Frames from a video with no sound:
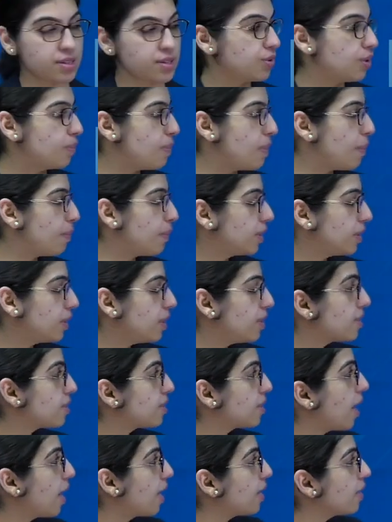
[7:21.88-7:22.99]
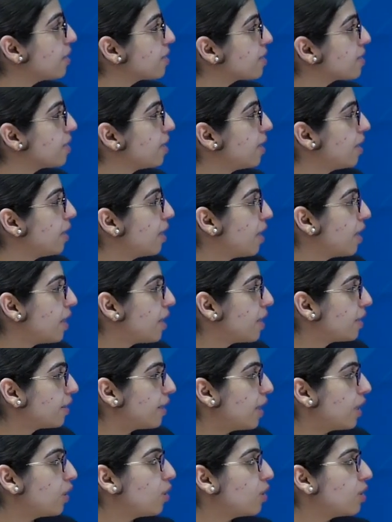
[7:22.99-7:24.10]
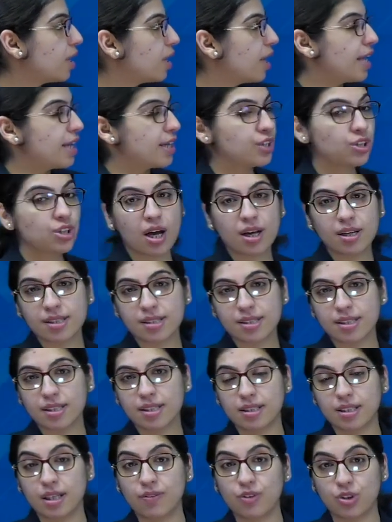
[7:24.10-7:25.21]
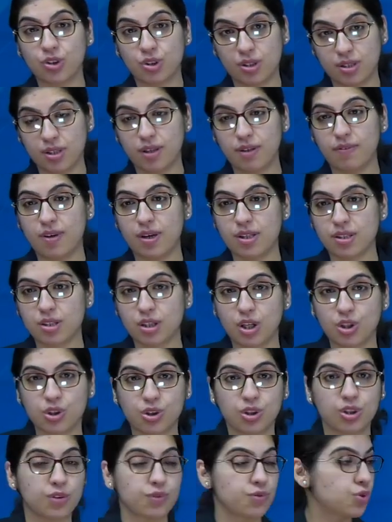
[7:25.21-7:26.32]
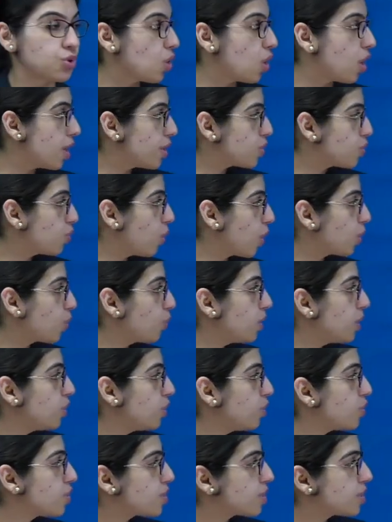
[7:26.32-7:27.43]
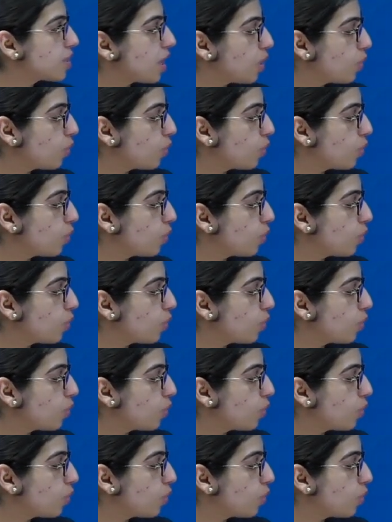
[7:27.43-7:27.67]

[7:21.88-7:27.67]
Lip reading: Remember these signs. Then on HRCT, which is the investigation of choice, what will you see?